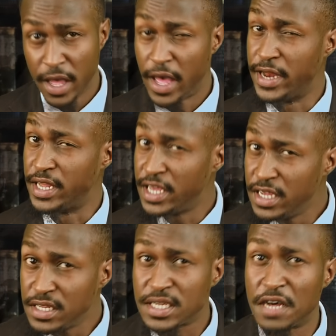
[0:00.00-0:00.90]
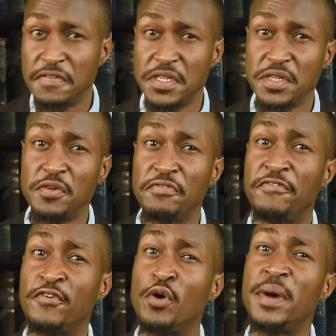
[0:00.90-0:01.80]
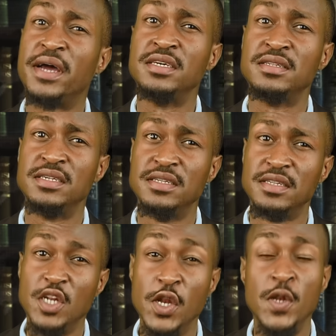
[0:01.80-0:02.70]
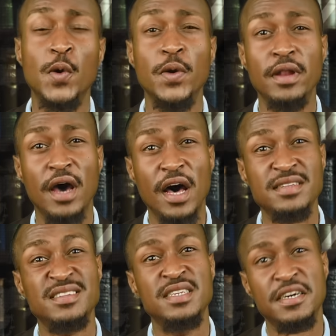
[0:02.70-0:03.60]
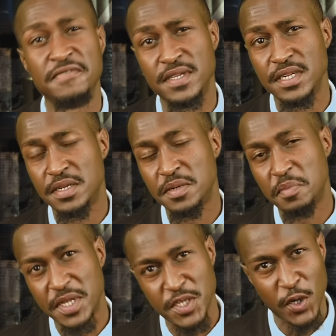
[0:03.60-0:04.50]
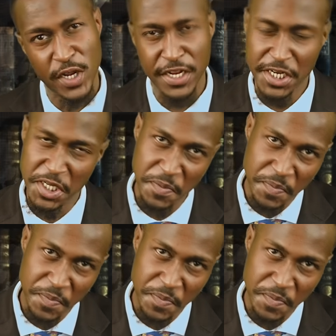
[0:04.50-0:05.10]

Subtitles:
and he suffers from a disease known as deficit masculinity.